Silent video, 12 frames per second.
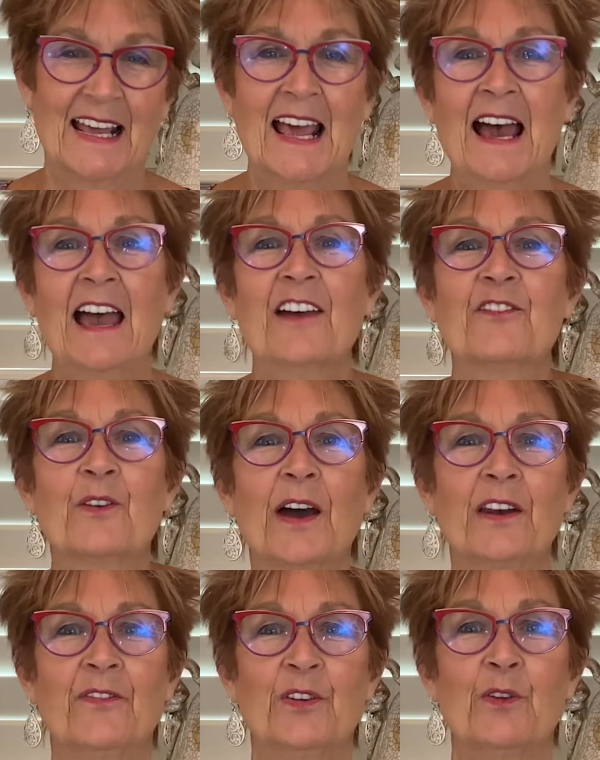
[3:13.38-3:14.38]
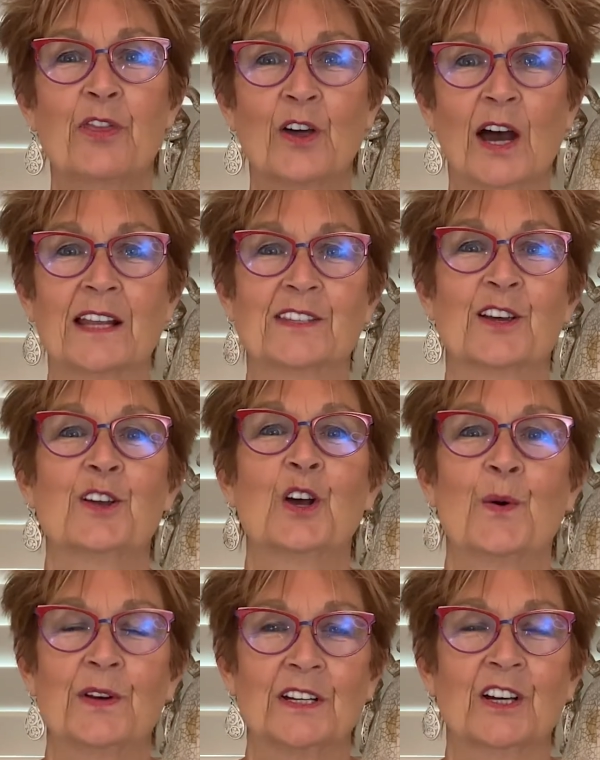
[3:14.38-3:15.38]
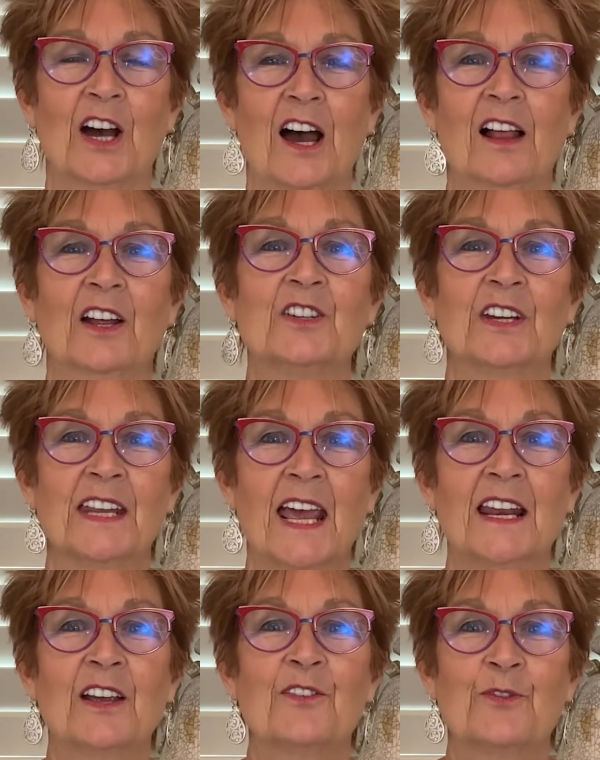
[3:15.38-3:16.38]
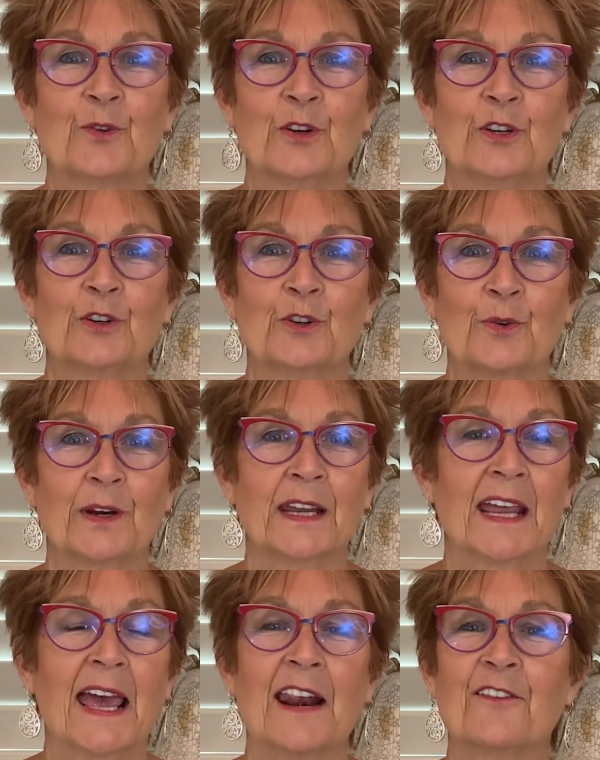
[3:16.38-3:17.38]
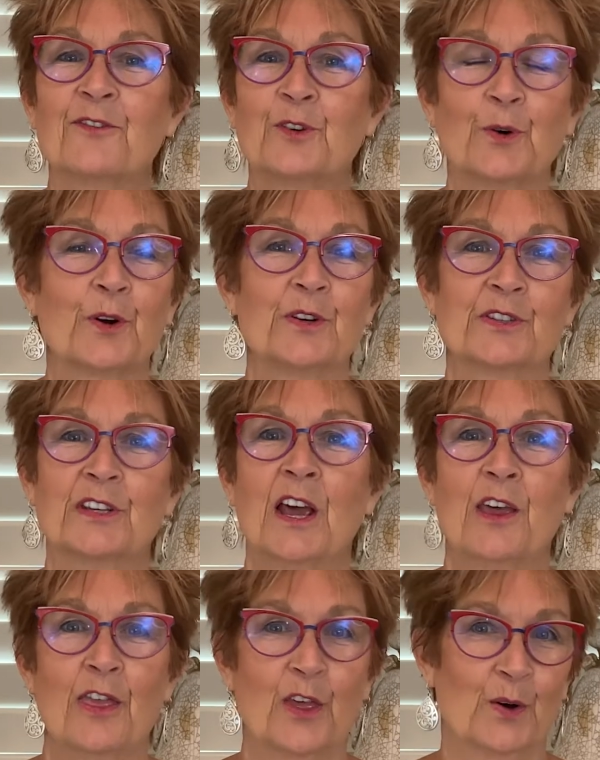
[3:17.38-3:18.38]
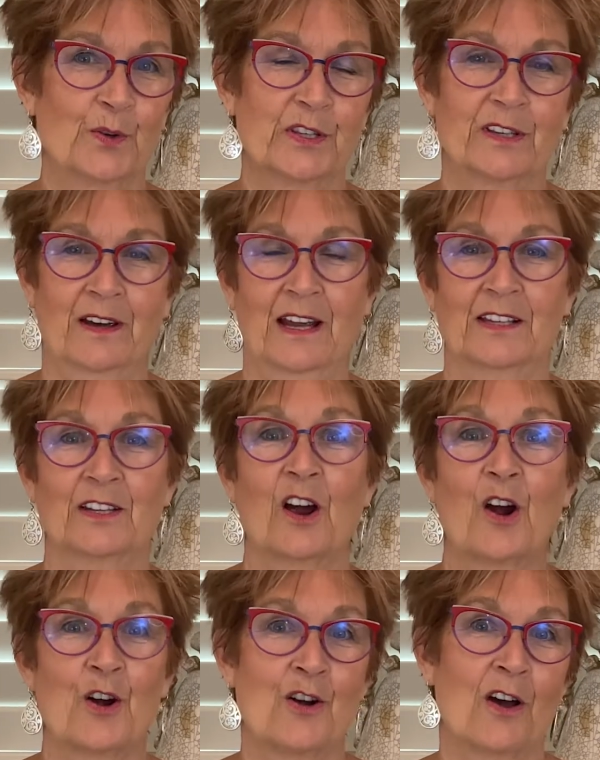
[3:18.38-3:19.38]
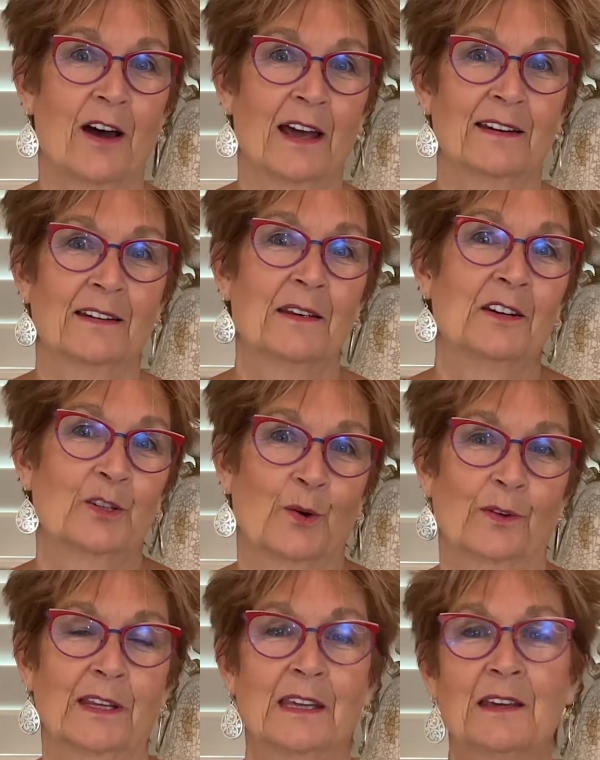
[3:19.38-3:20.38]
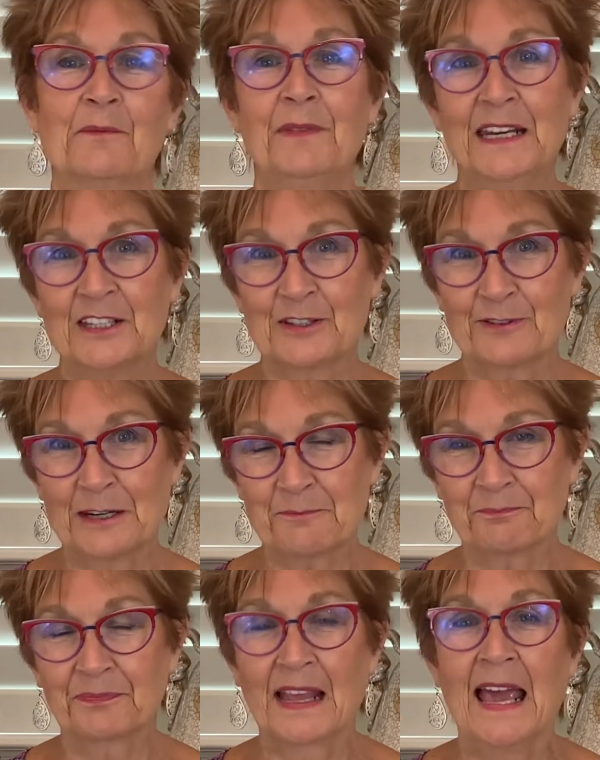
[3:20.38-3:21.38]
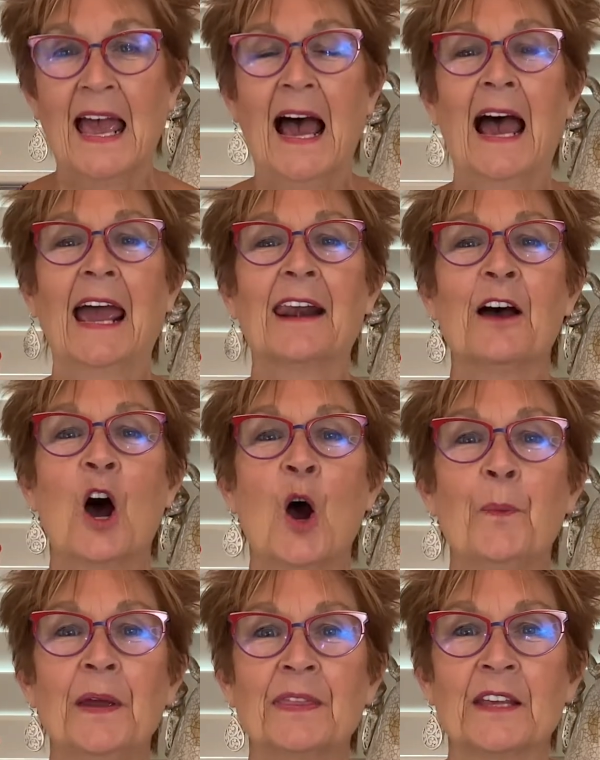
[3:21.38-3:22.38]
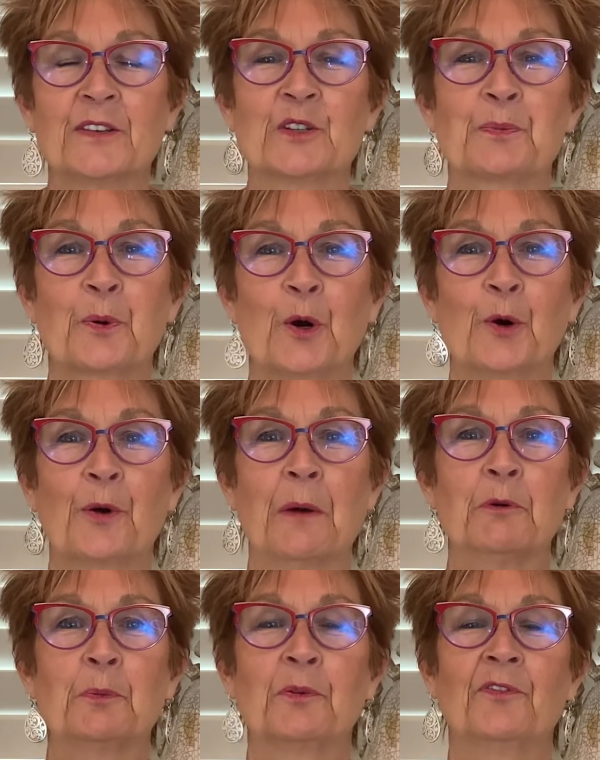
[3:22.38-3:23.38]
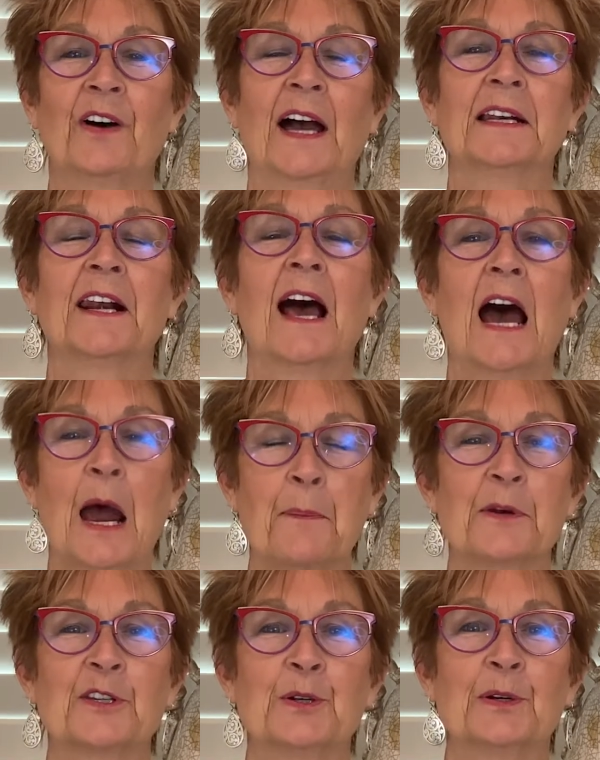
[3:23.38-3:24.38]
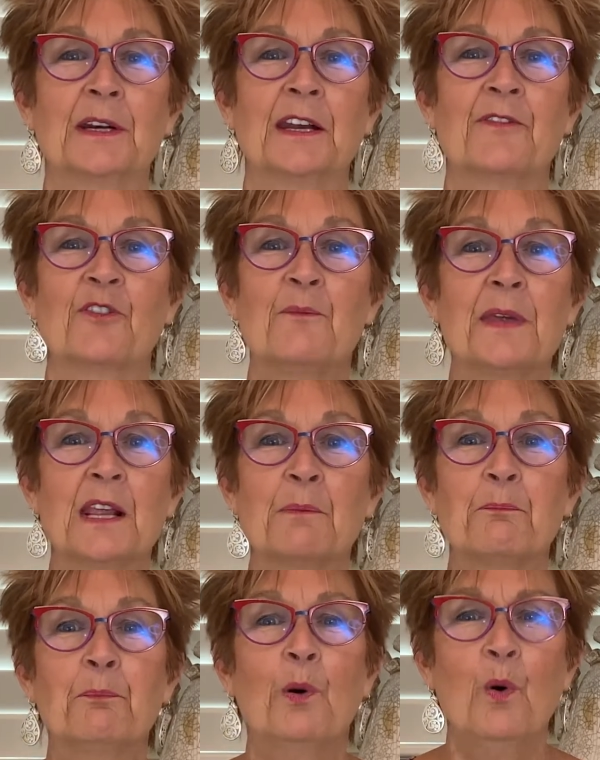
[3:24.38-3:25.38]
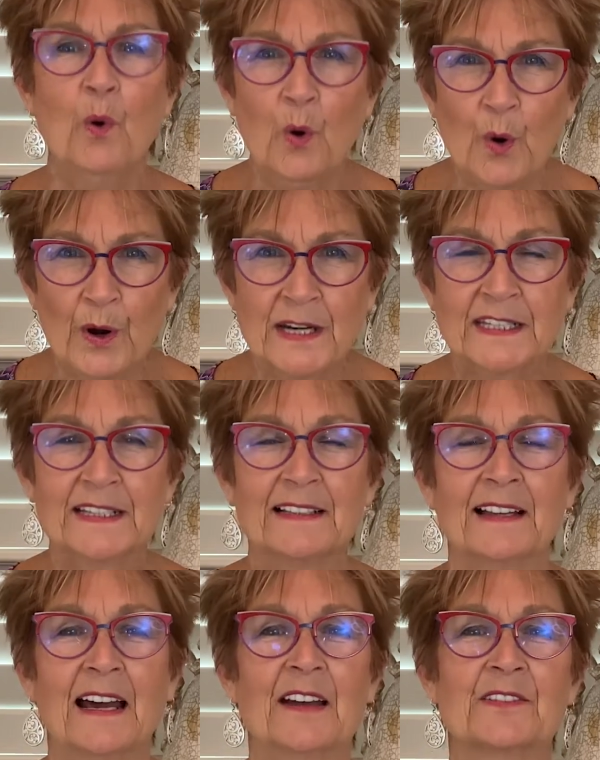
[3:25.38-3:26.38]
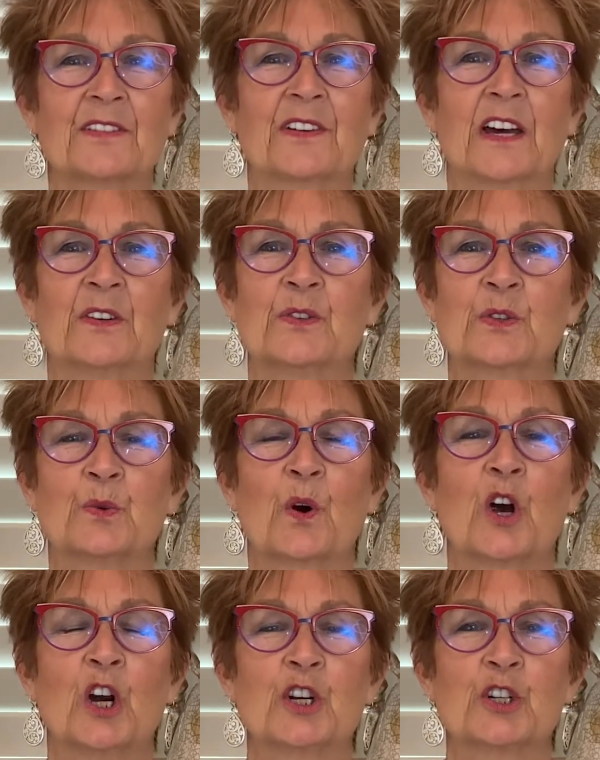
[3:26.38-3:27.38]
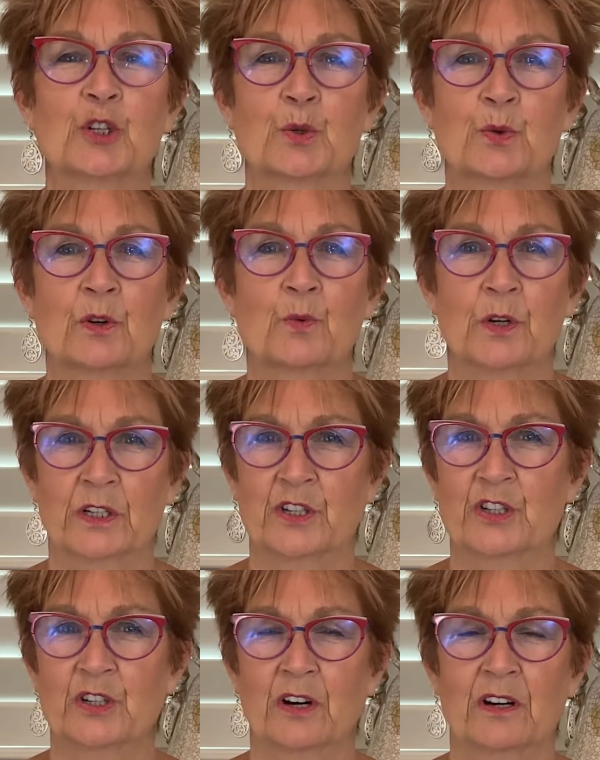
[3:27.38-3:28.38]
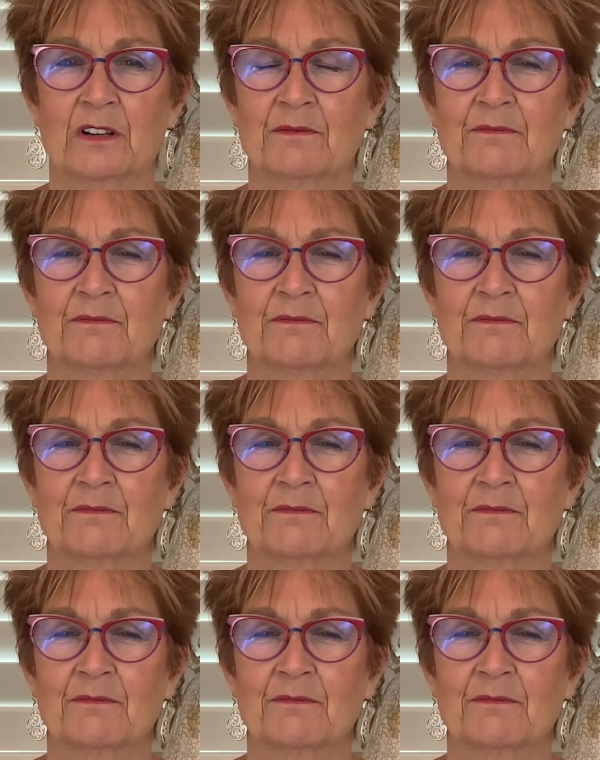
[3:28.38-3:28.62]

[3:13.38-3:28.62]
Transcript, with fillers: I have quite a few thoughts on going to college and getting a four year degree, and of course, those thoughts are not totally mainstream. I'm hoping that this program will provide an opportunity for me to pour into the lives of others who aren't sure where to start.